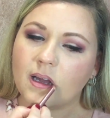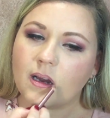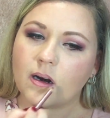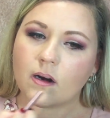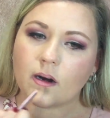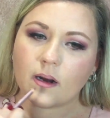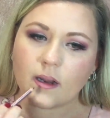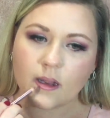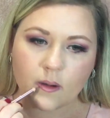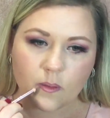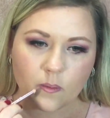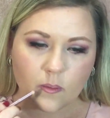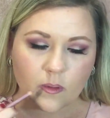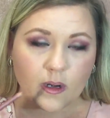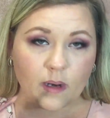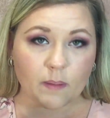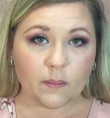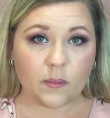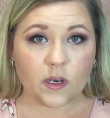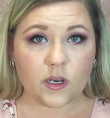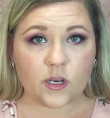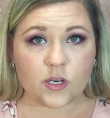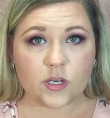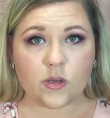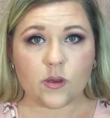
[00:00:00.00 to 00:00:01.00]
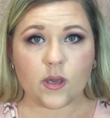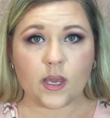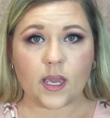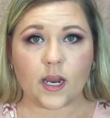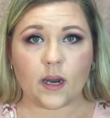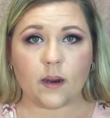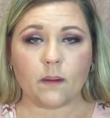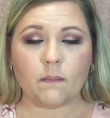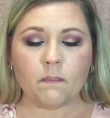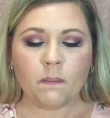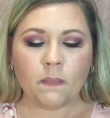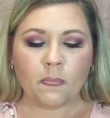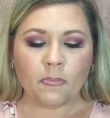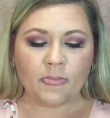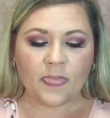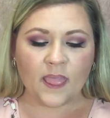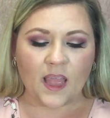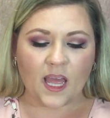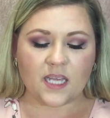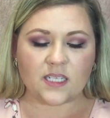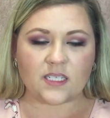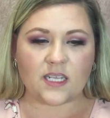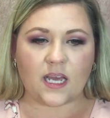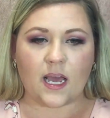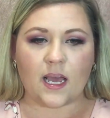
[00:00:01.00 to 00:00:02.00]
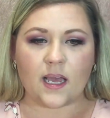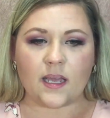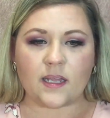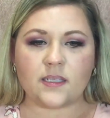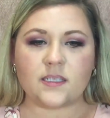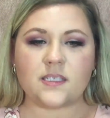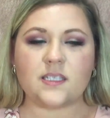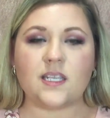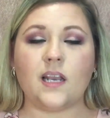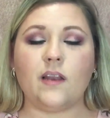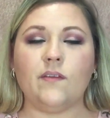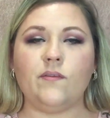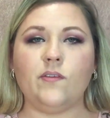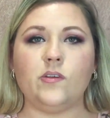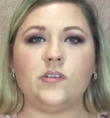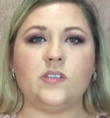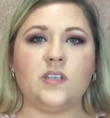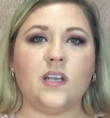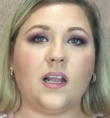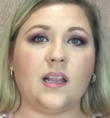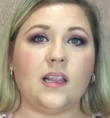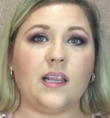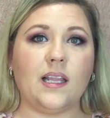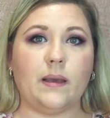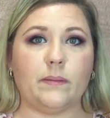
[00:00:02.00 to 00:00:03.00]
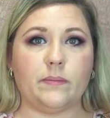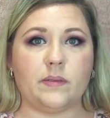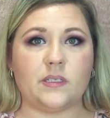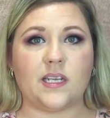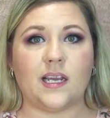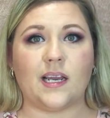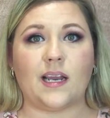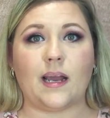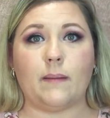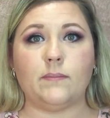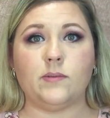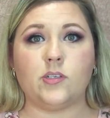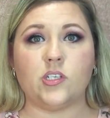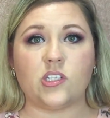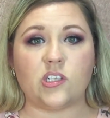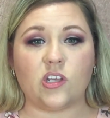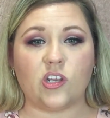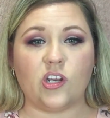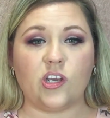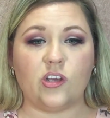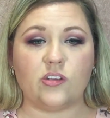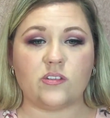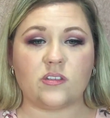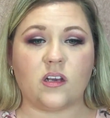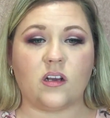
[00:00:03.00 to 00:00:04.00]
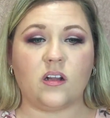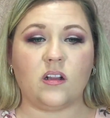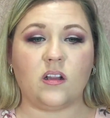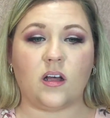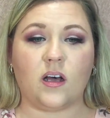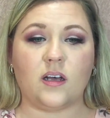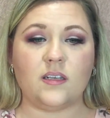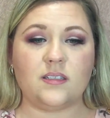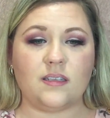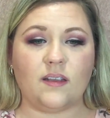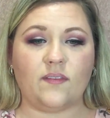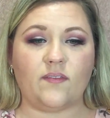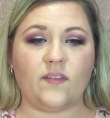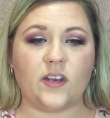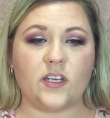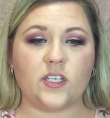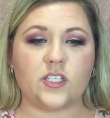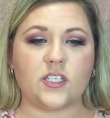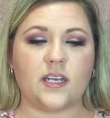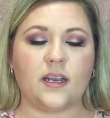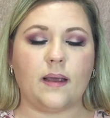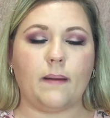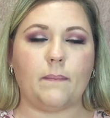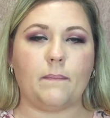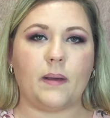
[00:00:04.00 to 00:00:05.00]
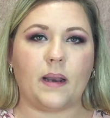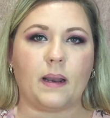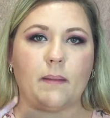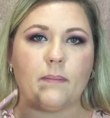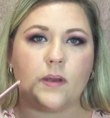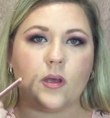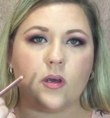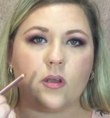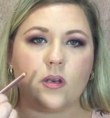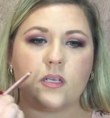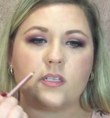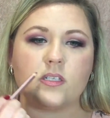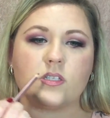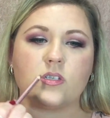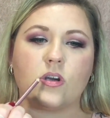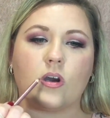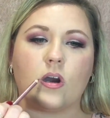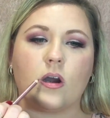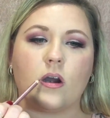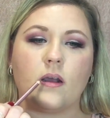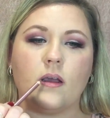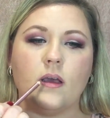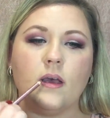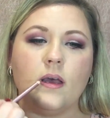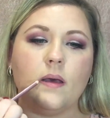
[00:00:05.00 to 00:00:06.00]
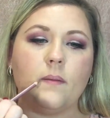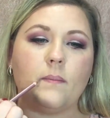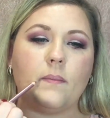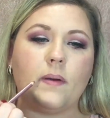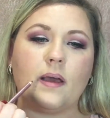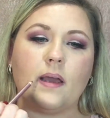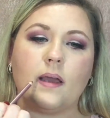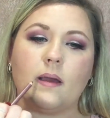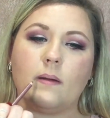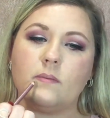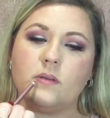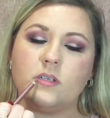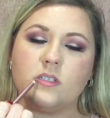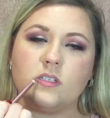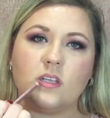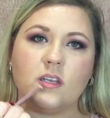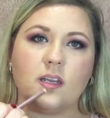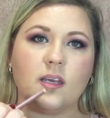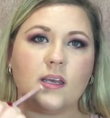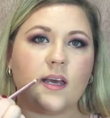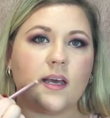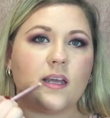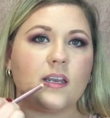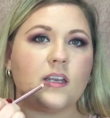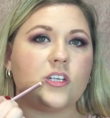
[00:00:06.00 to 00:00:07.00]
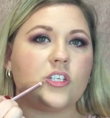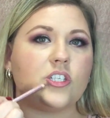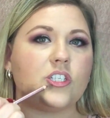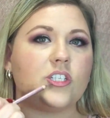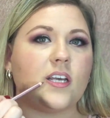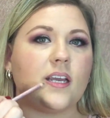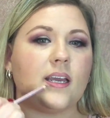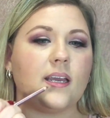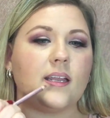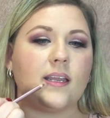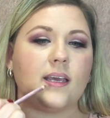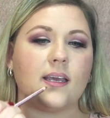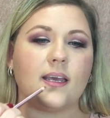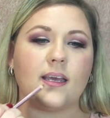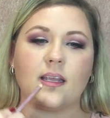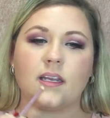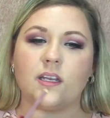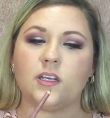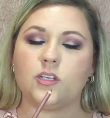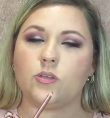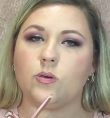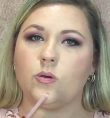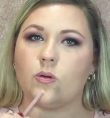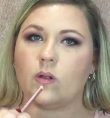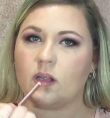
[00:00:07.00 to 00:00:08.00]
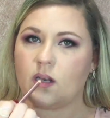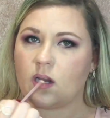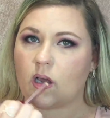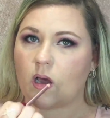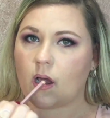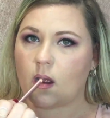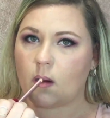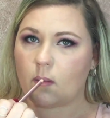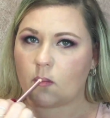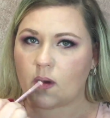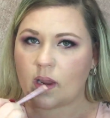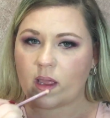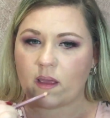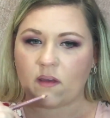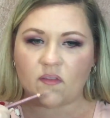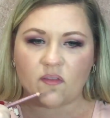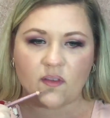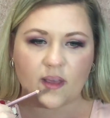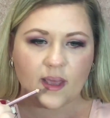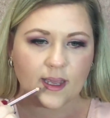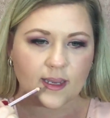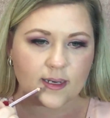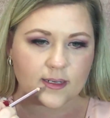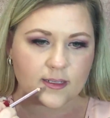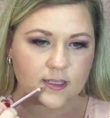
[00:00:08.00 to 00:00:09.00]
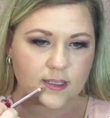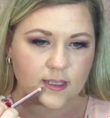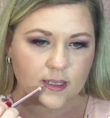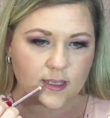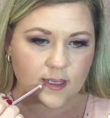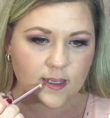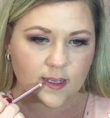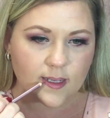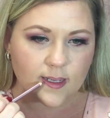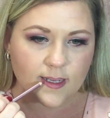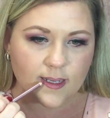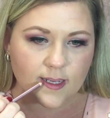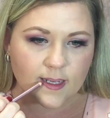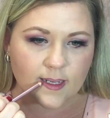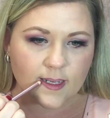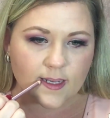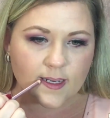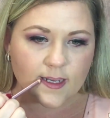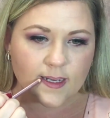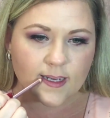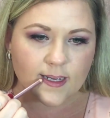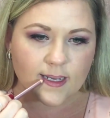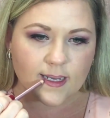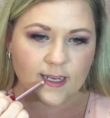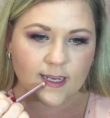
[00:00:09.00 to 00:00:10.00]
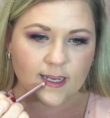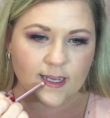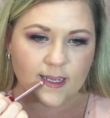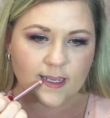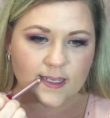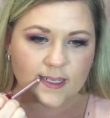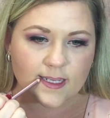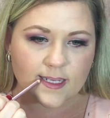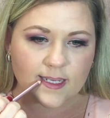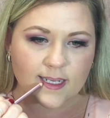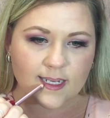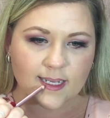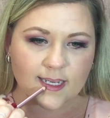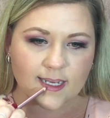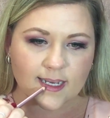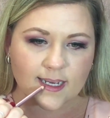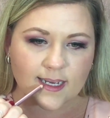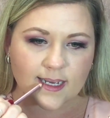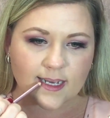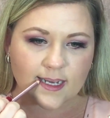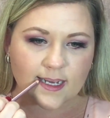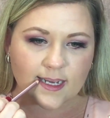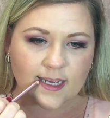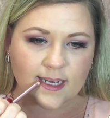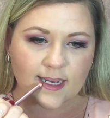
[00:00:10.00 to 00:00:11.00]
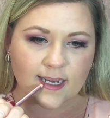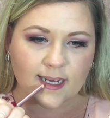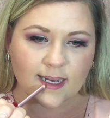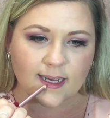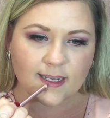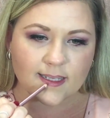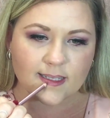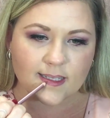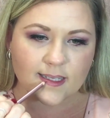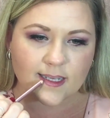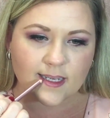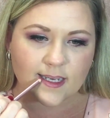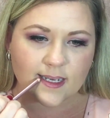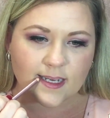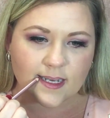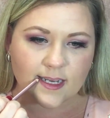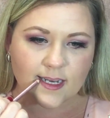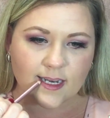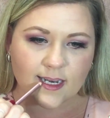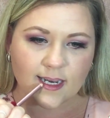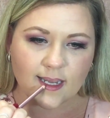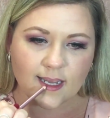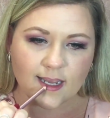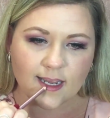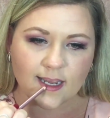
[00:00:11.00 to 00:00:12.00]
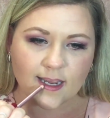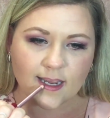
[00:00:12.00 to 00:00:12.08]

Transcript: All right, and what I'm gonna do here is instead of using a lipstick, I'm just gonna use a gloss to finish it up, but I'm gonna start by, I'm just gonna kind of shade in and do an ombre effect using the outside.